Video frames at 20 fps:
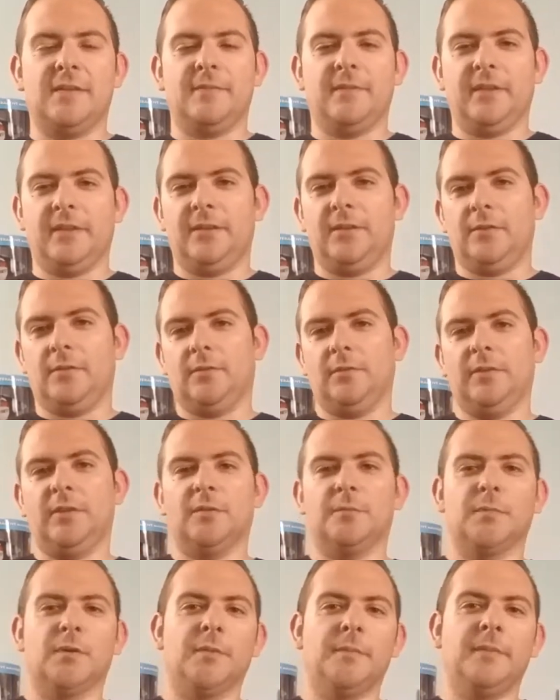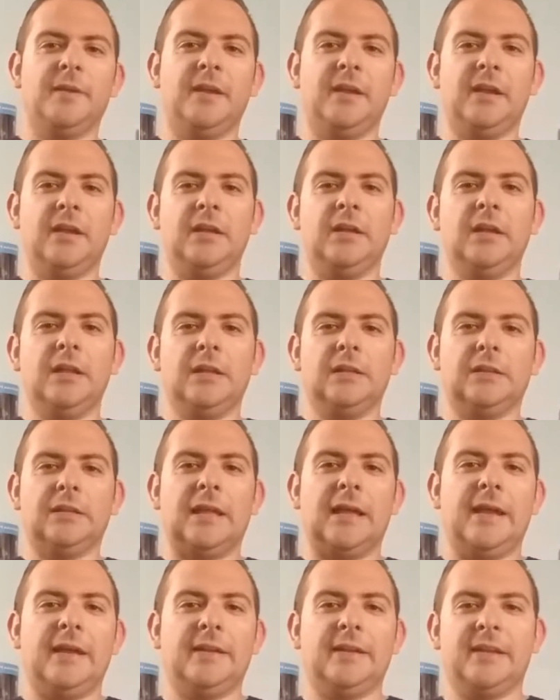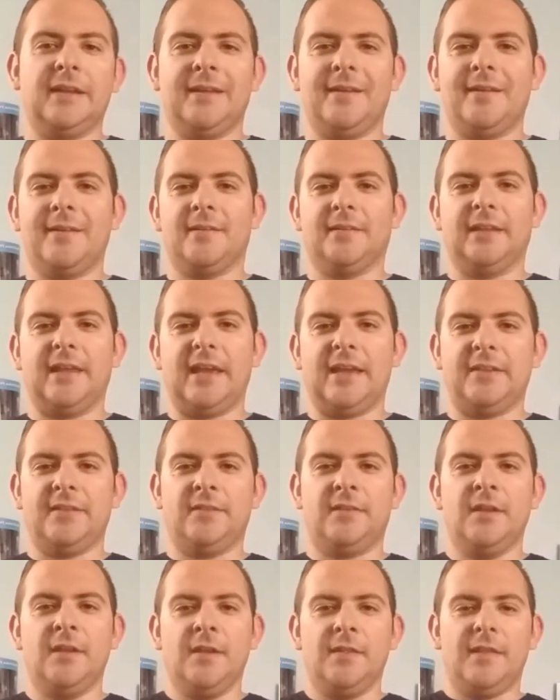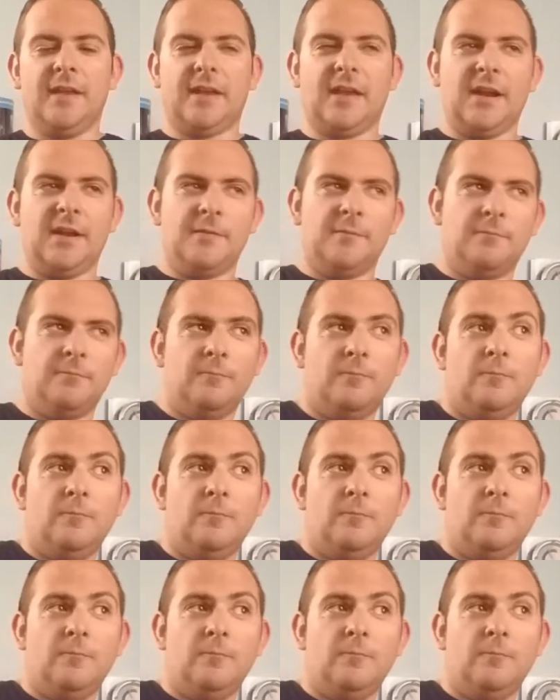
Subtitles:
like, Little Mermaid, Lion King, Aladdin, that kind of